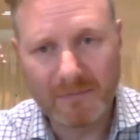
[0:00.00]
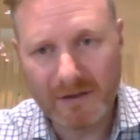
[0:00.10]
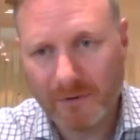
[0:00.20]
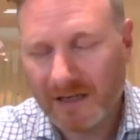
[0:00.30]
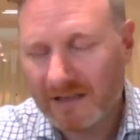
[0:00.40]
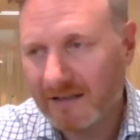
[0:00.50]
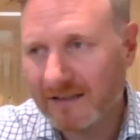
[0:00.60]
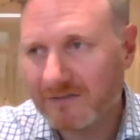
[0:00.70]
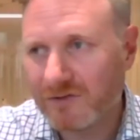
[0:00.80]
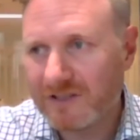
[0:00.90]
by the way,
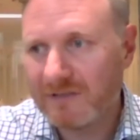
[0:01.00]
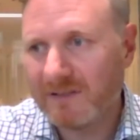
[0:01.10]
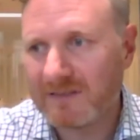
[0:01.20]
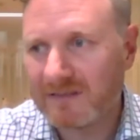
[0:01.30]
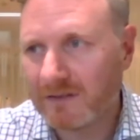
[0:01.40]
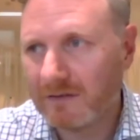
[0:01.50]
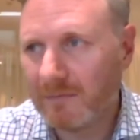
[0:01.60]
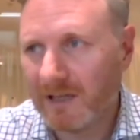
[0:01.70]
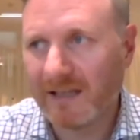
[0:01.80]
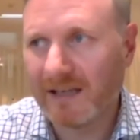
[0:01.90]
like Trinity Business School
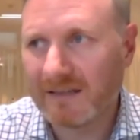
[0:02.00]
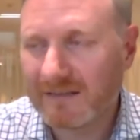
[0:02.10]
building